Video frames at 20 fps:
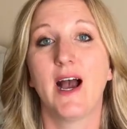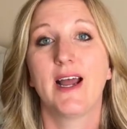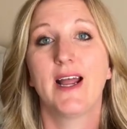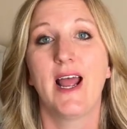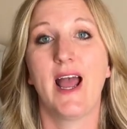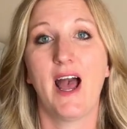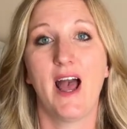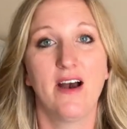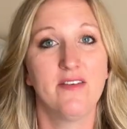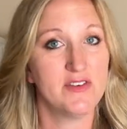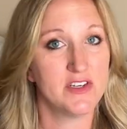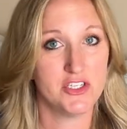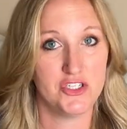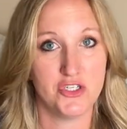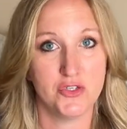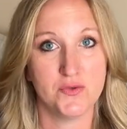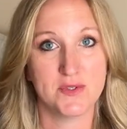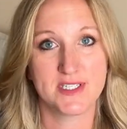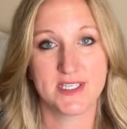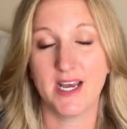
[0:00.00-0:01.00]
I haven't
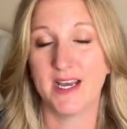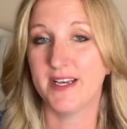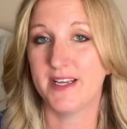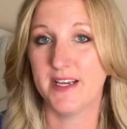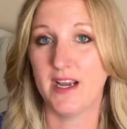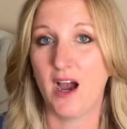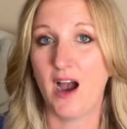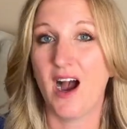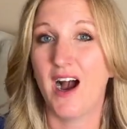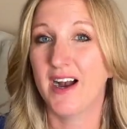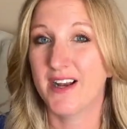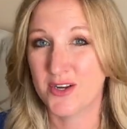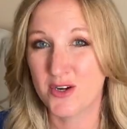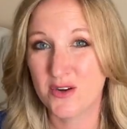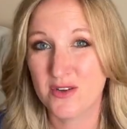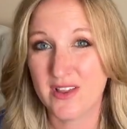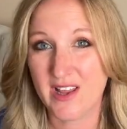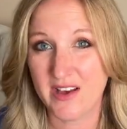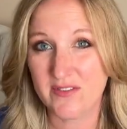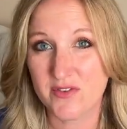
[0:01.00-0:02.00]
used any
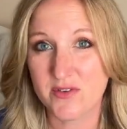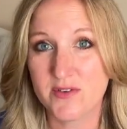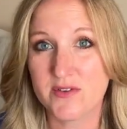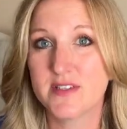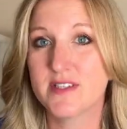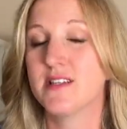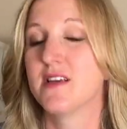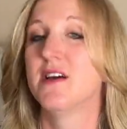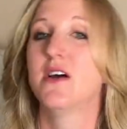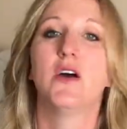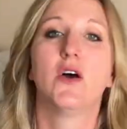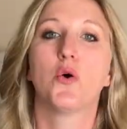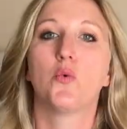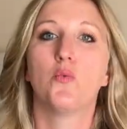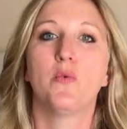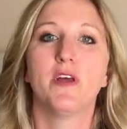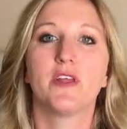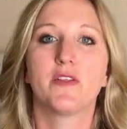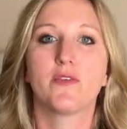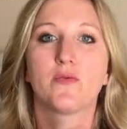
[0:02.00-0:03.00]
higher levels
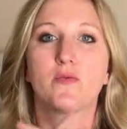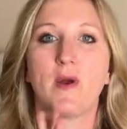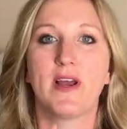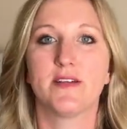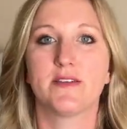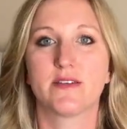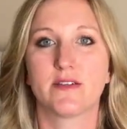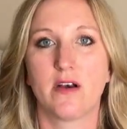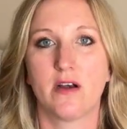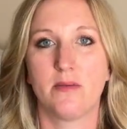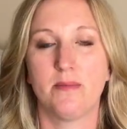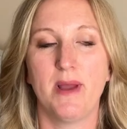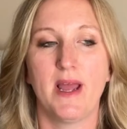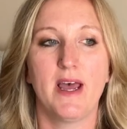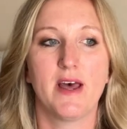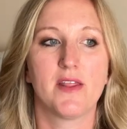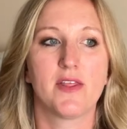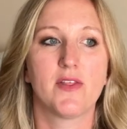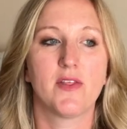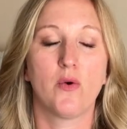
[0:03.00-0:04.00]
with Right Start
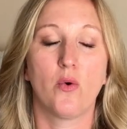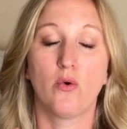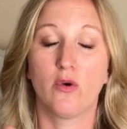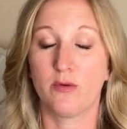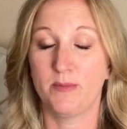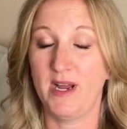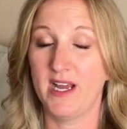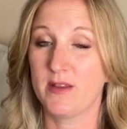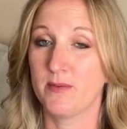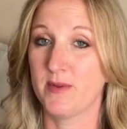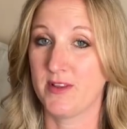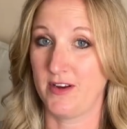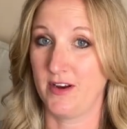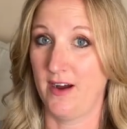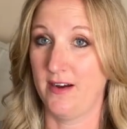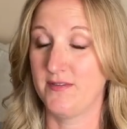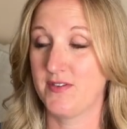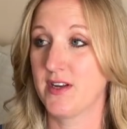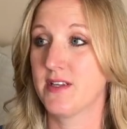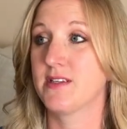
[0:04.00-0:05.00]
Math or Math with
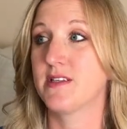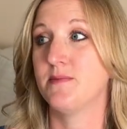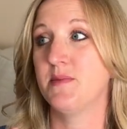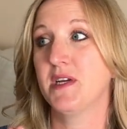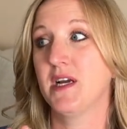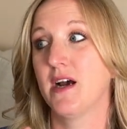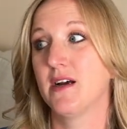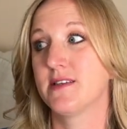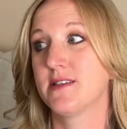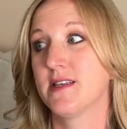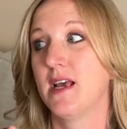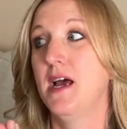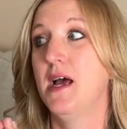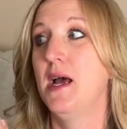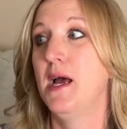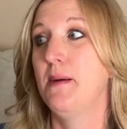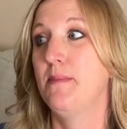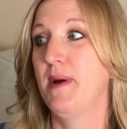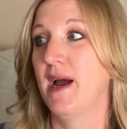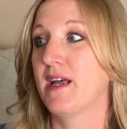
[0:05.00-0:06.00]
Confidence because
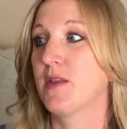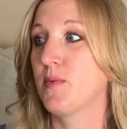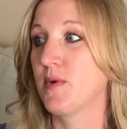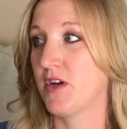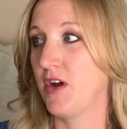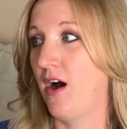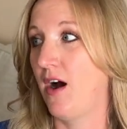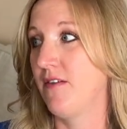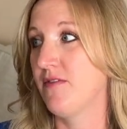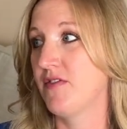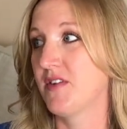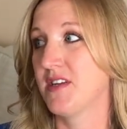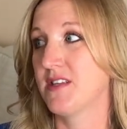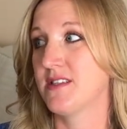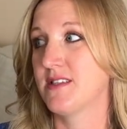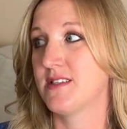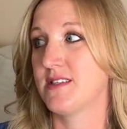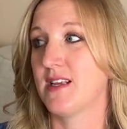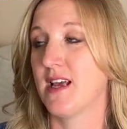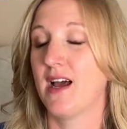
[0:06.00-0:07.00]
Math with
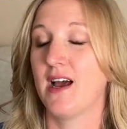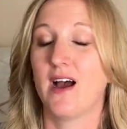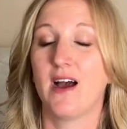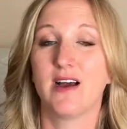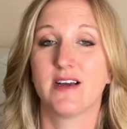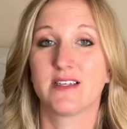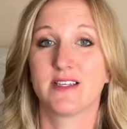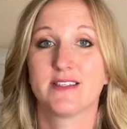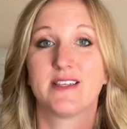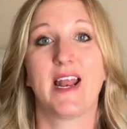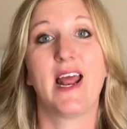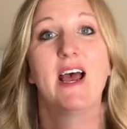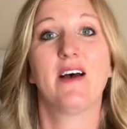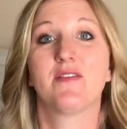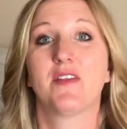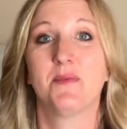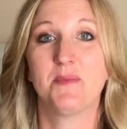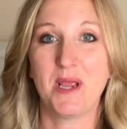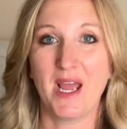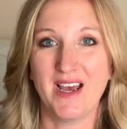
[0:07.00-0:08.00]
Confidence uh, doesn't have
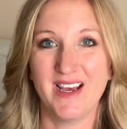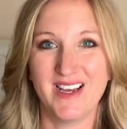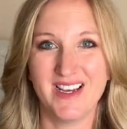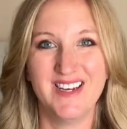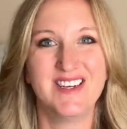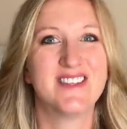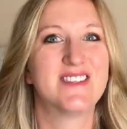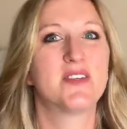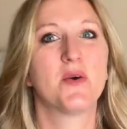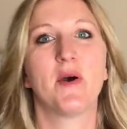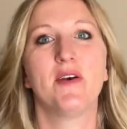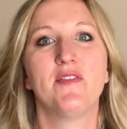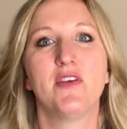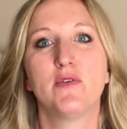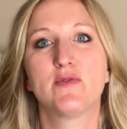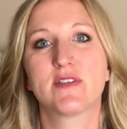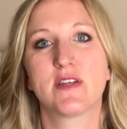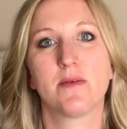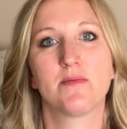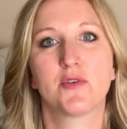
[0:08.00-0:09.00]
them yet. So I've
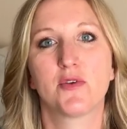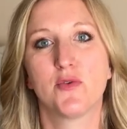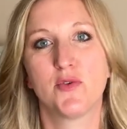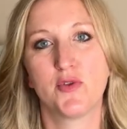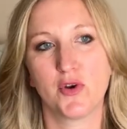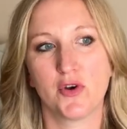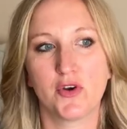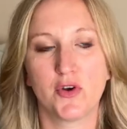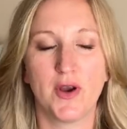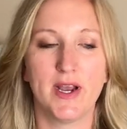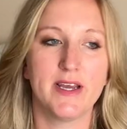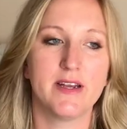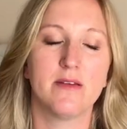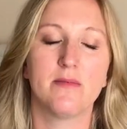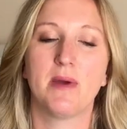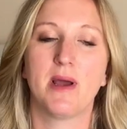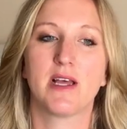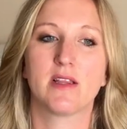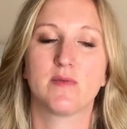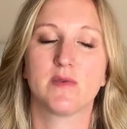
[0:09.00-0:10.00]
used up through third grade in
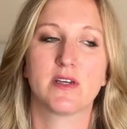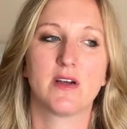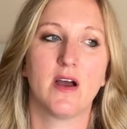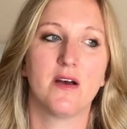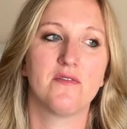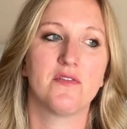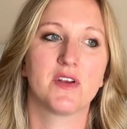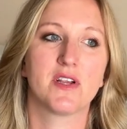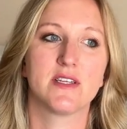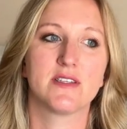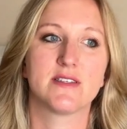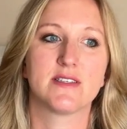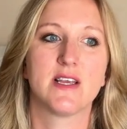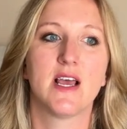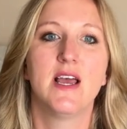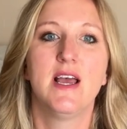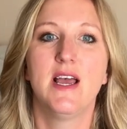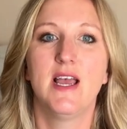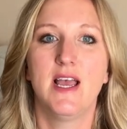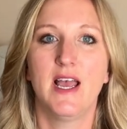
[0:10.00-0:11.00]
Math with Confidence,
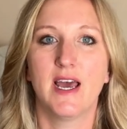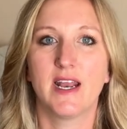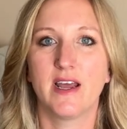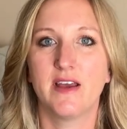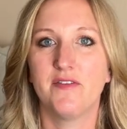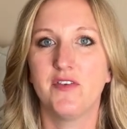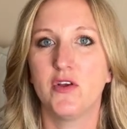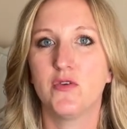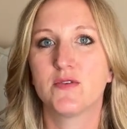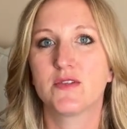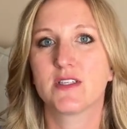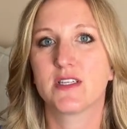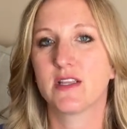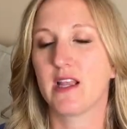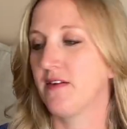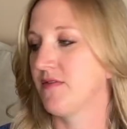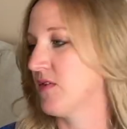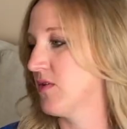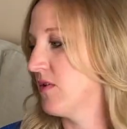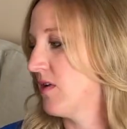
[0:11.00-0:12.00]
and I've used
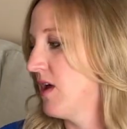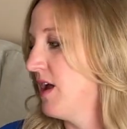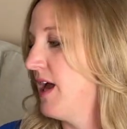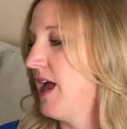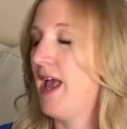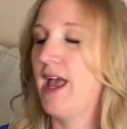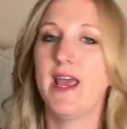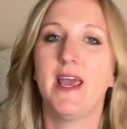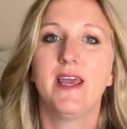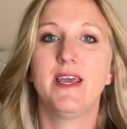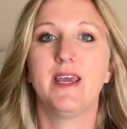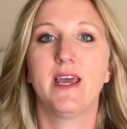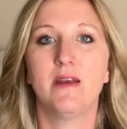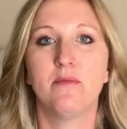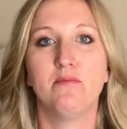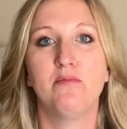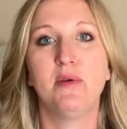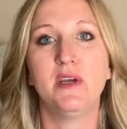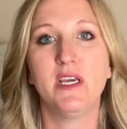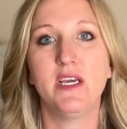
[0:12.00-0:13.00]
level A
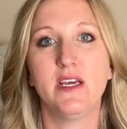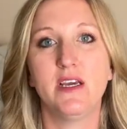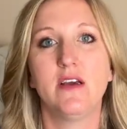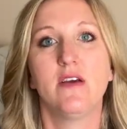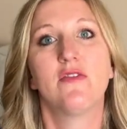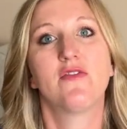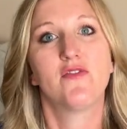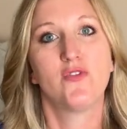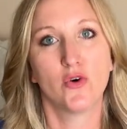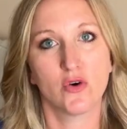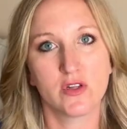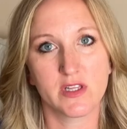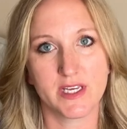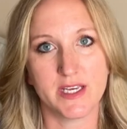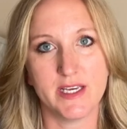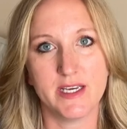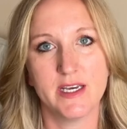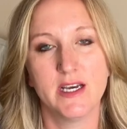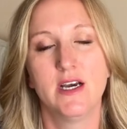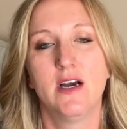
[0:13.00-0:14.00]
and B
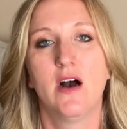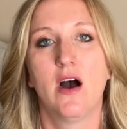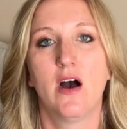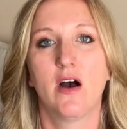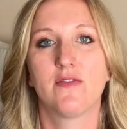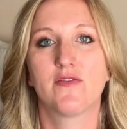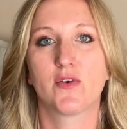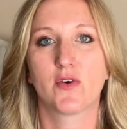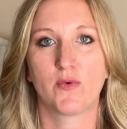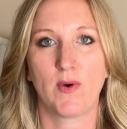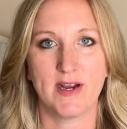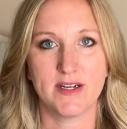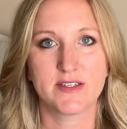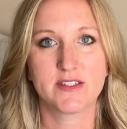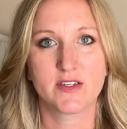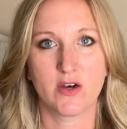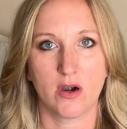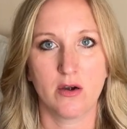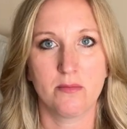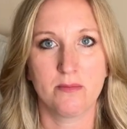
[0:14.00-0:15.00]
fully for Right
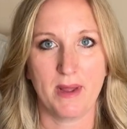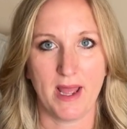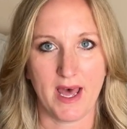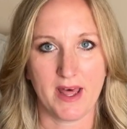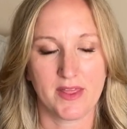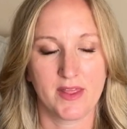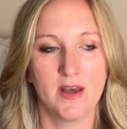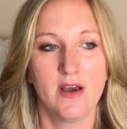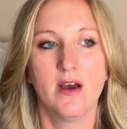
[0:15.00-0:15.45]
Start Math.